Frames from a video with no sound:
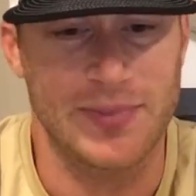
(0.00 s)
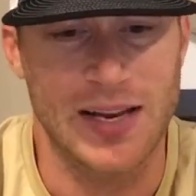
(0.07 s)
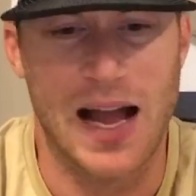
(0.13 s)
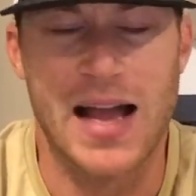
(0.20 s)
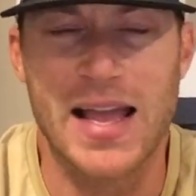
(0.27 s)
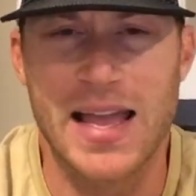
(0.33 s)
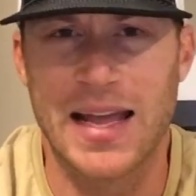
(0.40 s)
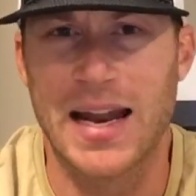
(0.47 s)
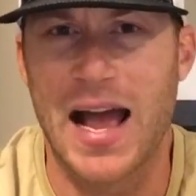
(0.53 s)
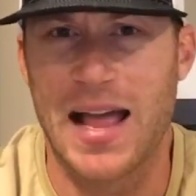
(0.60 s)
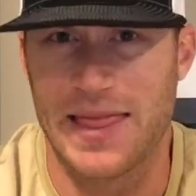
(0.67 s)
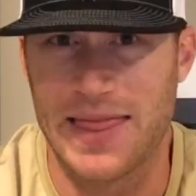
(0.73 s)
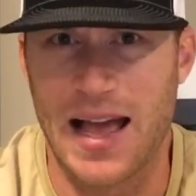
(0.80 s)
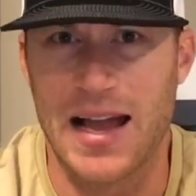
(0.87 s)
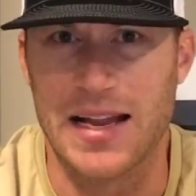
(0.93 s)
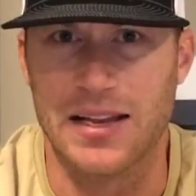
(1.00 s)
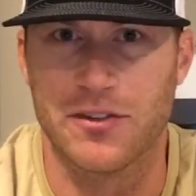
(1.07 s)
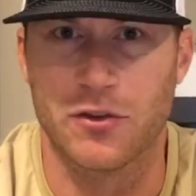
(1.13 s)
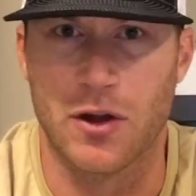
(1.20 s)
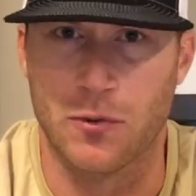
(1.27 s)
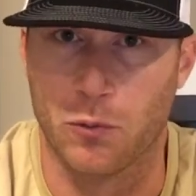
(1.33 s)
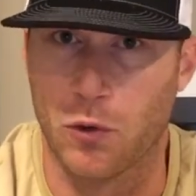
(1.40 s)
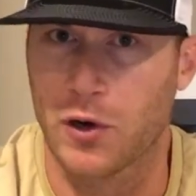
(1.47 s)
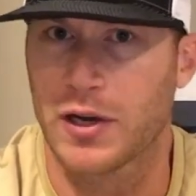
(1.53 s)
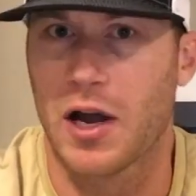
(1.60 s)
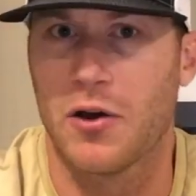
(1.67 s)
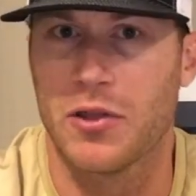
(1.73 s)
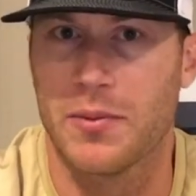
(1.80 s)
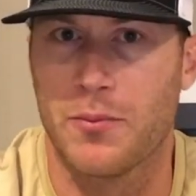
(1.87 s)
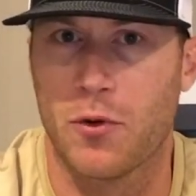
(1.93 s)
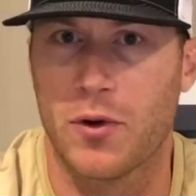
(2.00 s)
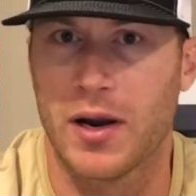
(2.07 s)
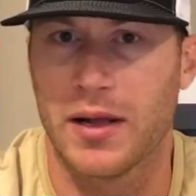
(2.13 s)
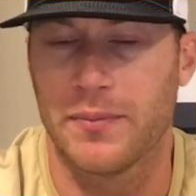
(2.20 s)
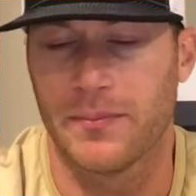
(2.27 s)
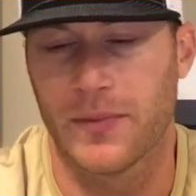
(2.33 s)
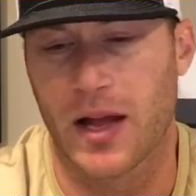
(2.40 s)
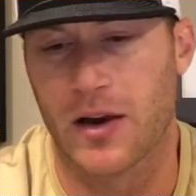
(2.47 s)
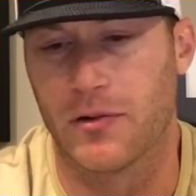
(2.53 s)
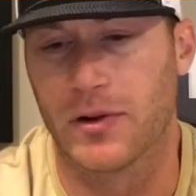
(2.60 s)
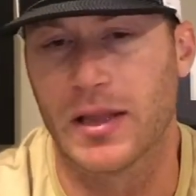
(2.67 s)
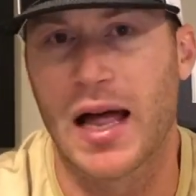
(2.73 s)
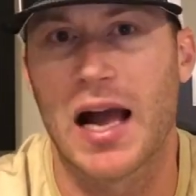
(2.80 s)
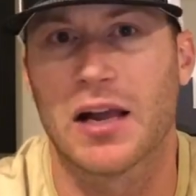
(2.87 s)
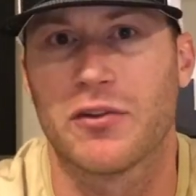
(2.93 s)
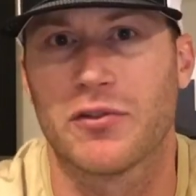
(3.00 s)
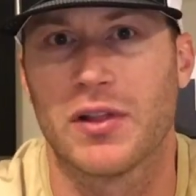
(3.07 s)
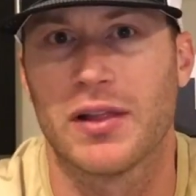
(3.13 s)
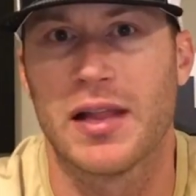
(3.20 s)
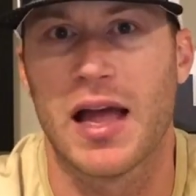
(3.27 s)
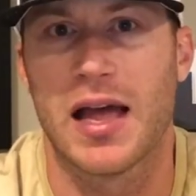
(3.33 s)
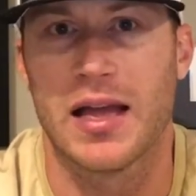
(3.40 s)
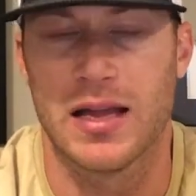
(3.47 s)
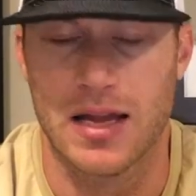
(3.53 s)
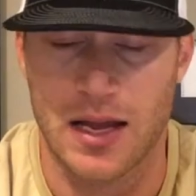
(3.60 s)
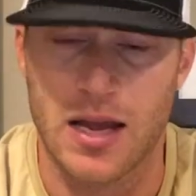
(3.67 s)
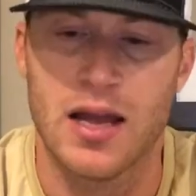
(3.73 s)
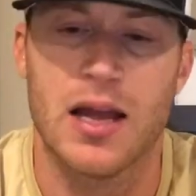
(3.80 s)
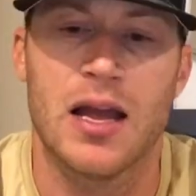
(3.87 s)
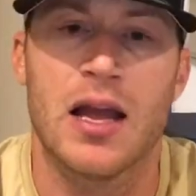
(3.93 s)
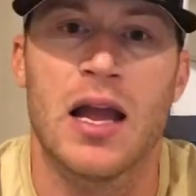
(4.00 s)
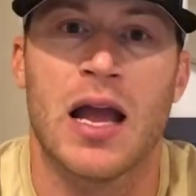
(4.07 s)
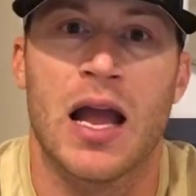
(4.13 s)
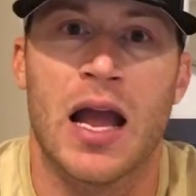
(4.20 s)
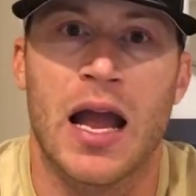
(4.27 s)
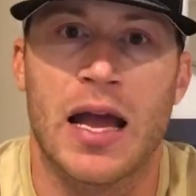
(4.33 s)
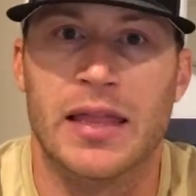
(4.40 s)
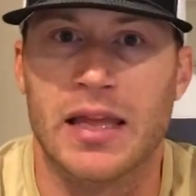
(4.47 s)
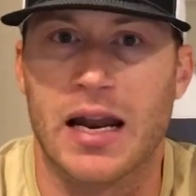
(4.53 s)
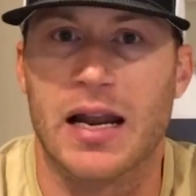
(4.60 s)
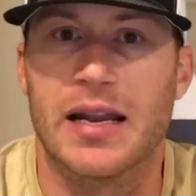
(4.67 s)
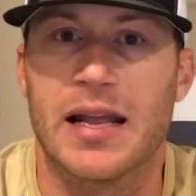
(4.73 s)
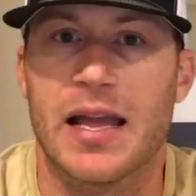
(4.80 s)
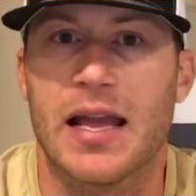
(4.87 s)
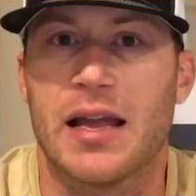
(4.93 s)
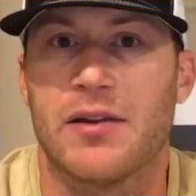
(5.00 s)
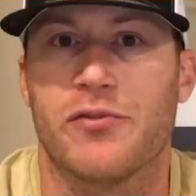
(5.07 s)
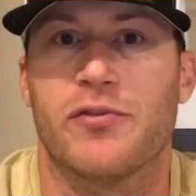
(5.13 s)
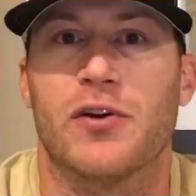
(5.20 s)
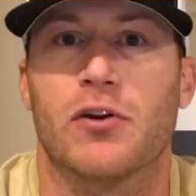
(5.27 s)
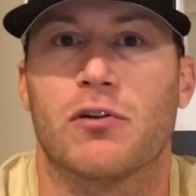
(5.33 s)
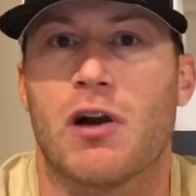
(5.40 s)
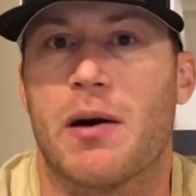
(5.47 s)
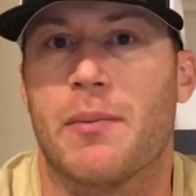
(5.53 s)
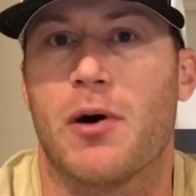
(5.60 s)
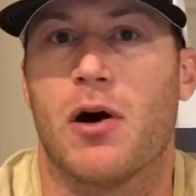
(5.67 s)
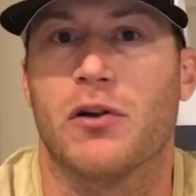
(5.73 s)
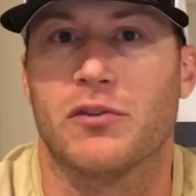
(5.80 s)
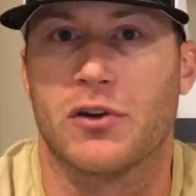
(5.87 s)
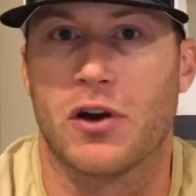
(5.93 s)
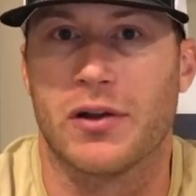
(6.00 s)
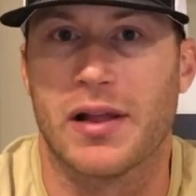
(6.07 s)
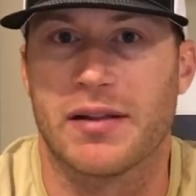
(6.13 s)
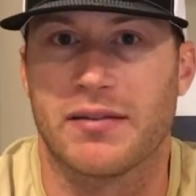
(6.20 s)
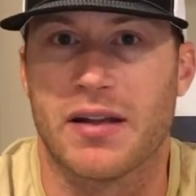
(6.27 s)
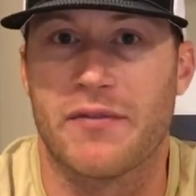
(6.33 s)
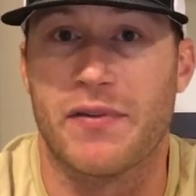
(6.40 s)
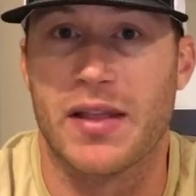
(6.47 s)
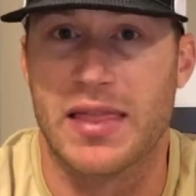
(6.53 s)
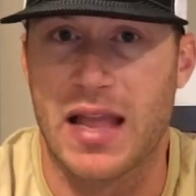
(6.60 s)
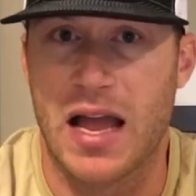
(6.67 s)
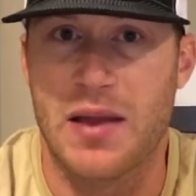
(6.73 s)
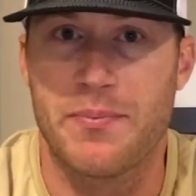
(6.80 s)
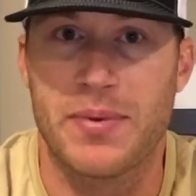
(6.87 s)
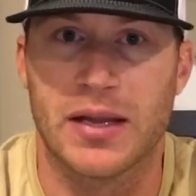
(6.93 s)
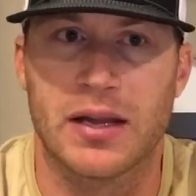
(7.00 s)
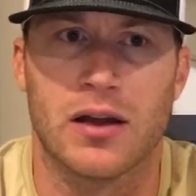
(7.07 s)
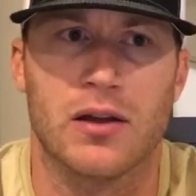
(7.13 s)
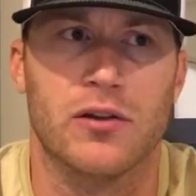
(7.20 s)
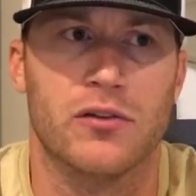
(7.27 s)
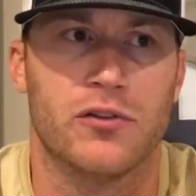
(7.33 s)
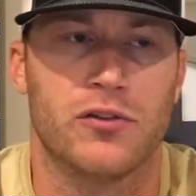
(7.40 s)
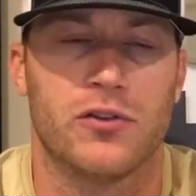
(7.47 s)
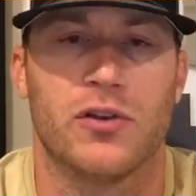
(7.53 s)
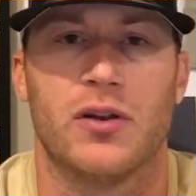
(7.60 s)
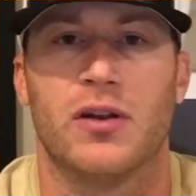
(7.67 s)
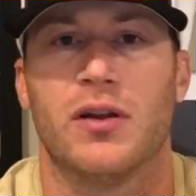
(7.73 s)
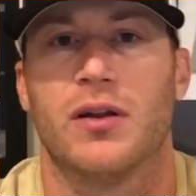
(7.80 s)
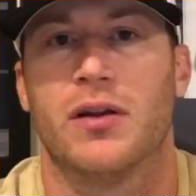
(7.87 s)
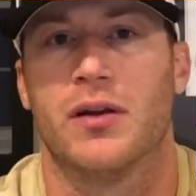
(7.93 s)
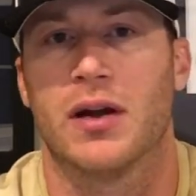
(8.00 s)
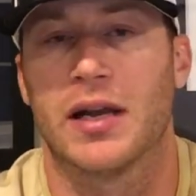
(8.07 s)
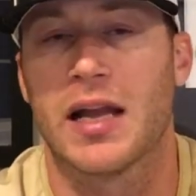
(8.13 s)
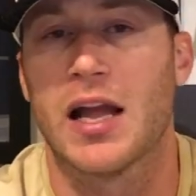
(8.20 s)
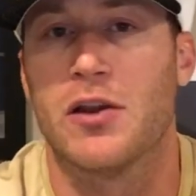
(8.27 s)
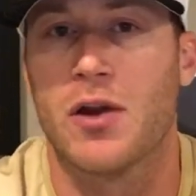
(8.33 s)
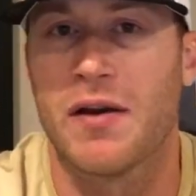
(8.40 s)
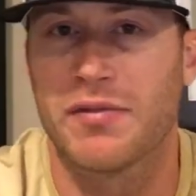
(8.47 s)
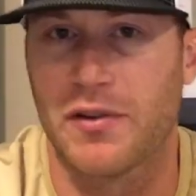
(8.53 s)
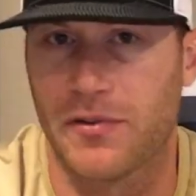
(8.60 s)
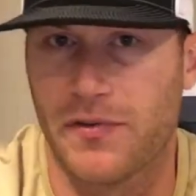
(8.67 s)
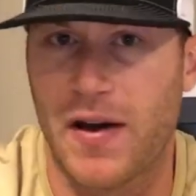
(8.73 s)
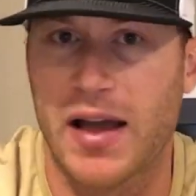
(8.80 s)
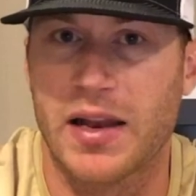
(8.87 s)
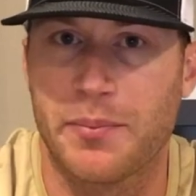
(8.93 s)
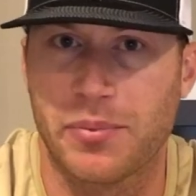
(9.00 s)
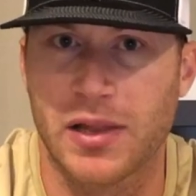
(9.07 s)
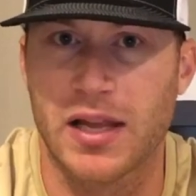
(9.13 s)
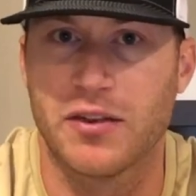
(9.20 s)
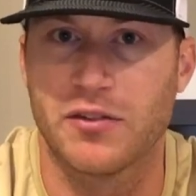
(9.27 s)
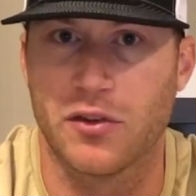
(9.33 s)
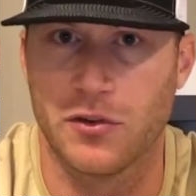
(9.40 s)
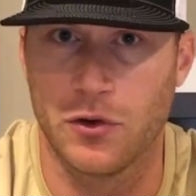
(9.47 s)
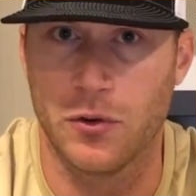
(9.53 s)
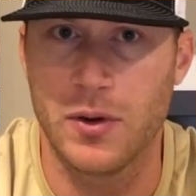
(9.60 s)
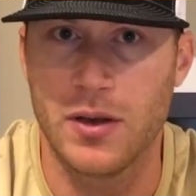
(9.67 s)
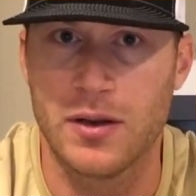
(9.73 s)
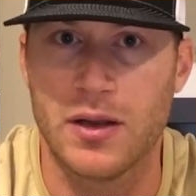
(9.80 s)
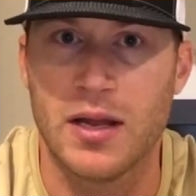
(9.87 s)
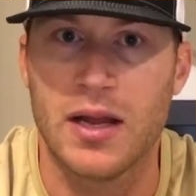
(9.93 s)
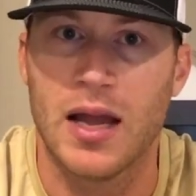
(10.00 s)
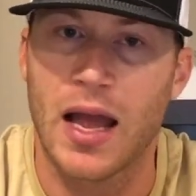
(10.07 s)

I hit at night. So I'd work out in the morning, I'd relax for the day, and then I'd hit, field ground balls and all that stuff at night, because again, you have to find a place to do it.